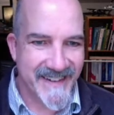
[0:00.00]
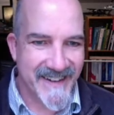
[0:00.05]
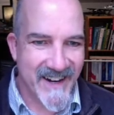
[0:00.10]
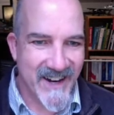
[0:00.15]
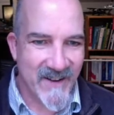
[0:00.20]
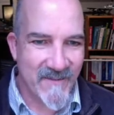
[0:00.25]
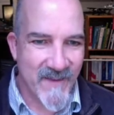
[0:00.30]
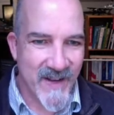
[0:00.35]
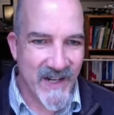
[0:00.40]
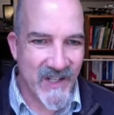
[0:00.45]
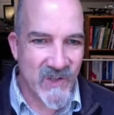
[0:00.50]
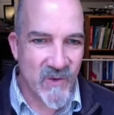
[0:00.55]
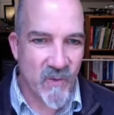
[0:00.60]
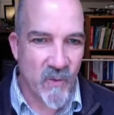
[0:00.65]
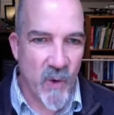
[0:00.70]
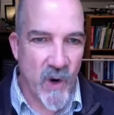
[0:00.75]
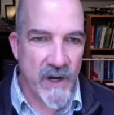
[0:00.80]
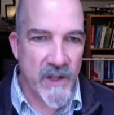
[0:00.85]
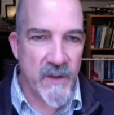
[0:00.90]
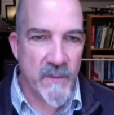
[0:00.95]
And it's
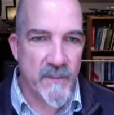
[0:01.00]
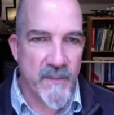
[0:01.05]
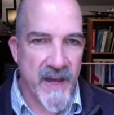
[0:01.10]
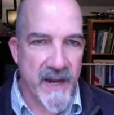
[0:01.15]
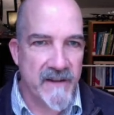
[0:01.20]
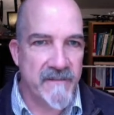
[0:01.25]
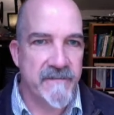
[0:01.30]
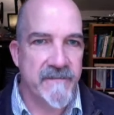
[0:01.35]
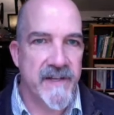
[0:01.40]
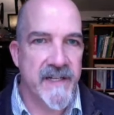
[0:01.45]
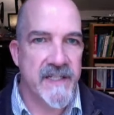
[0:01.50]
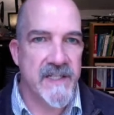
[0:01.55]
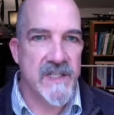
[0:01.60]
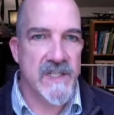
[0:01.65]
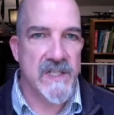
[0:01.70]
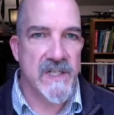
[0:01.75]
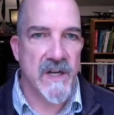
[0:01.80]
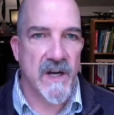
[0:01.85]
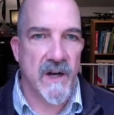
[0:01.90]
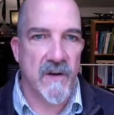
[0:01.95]
one of the
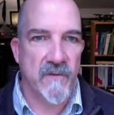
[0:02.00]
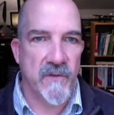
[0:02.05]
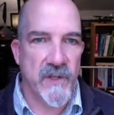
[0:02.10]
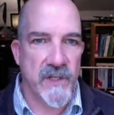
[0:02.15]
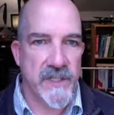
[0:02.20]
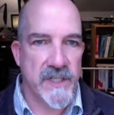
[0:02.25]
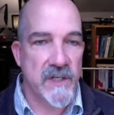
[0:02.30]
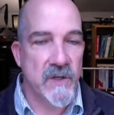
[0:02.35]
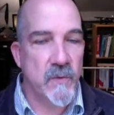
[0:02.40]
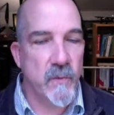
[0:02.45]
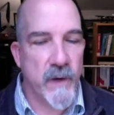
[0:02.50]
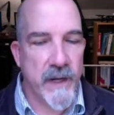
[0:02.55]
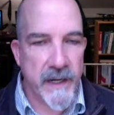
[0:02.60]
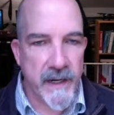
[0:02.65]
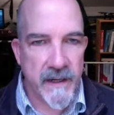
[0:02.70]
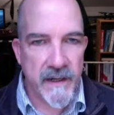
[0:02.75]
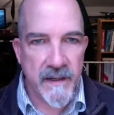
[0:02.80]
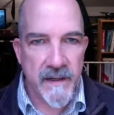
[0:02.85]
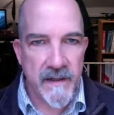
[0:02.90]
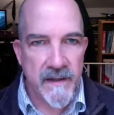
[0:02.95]
benefits of the tilt
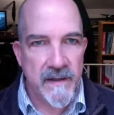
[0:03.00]
wing